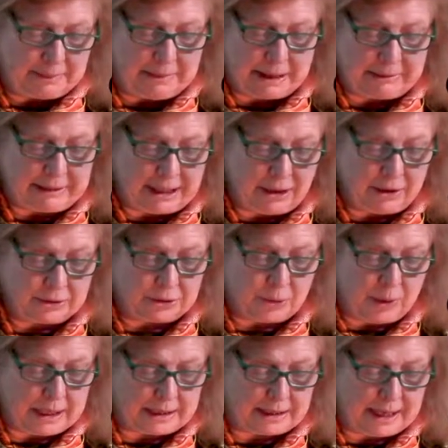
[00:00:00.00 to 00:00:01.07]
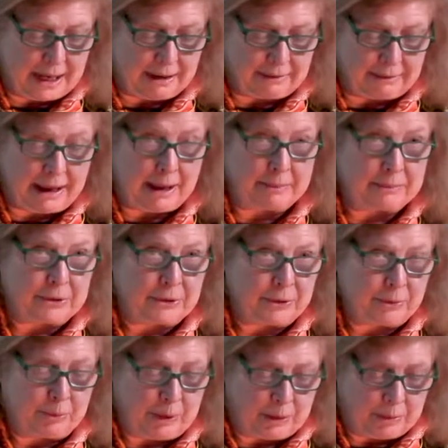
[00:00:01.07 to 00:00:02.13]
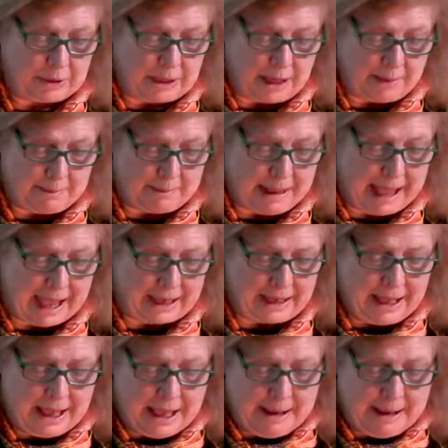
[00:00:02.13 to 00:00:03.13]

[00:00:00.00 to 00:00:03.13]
Marie-Antoine Carême, to whom we will come back,